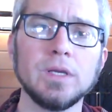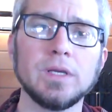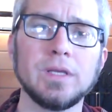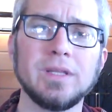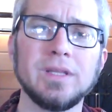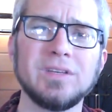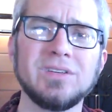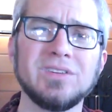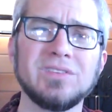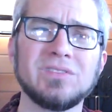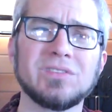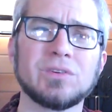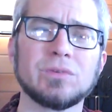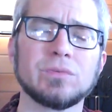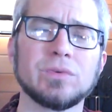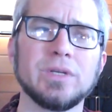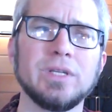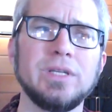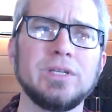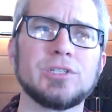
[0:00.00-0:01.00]
And then just to
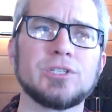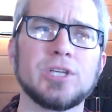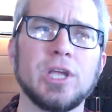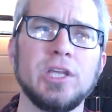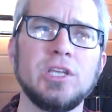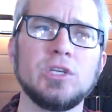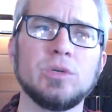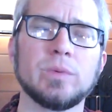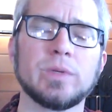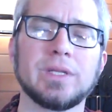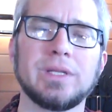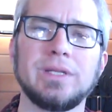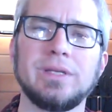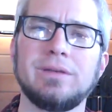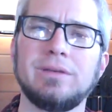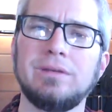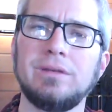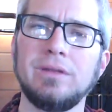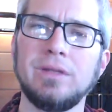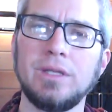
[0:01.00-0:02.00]
really genuinely,
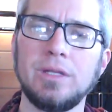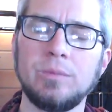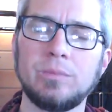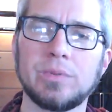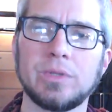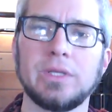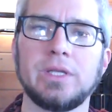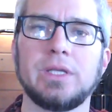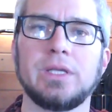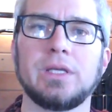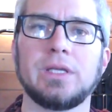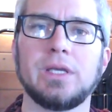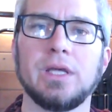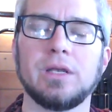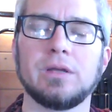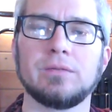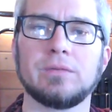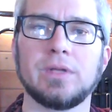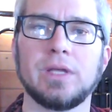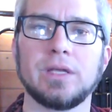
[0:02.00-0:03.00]
deeply, kind
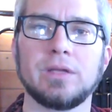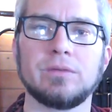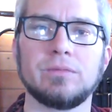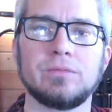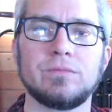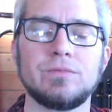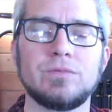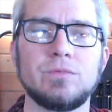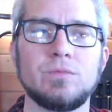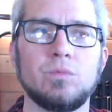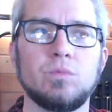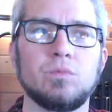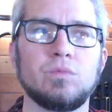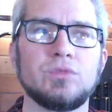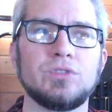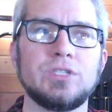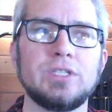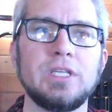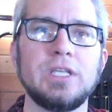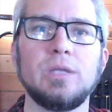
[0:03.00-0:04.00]
of like
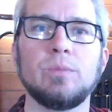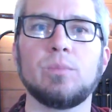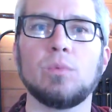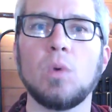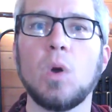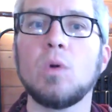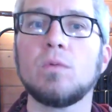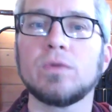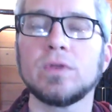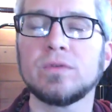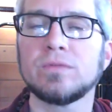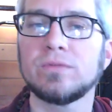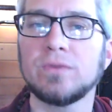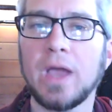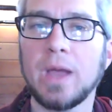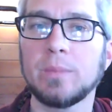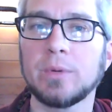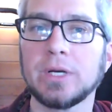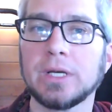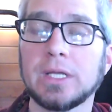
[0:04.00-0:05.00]
deep woven
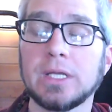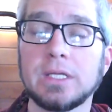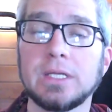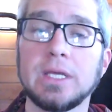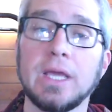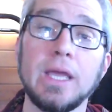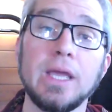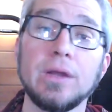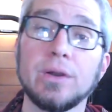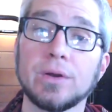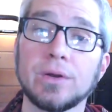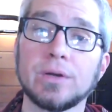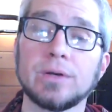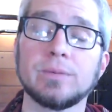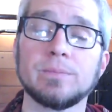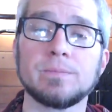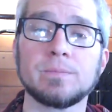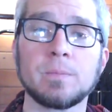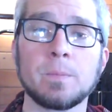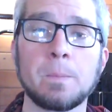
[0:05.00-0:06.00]
fabric care
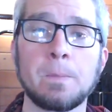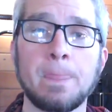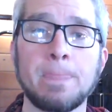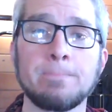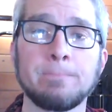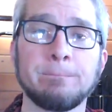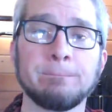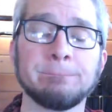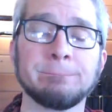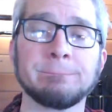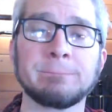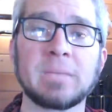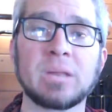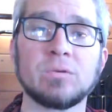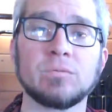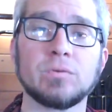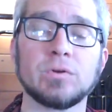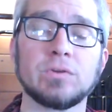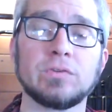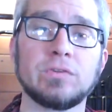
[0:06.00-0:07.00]

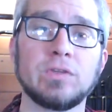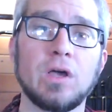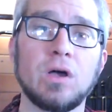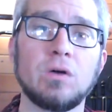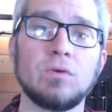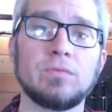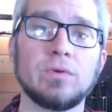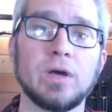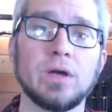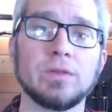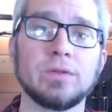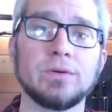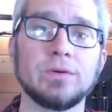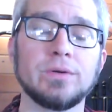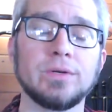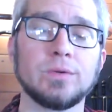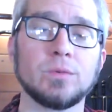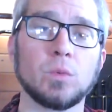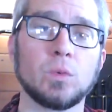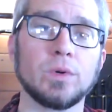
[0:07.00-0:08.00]
for self, other,
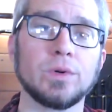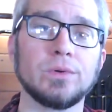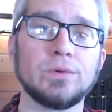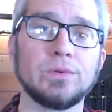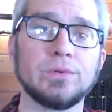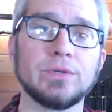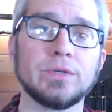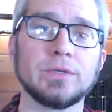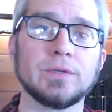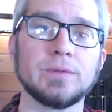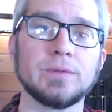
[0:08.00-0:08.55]
and world.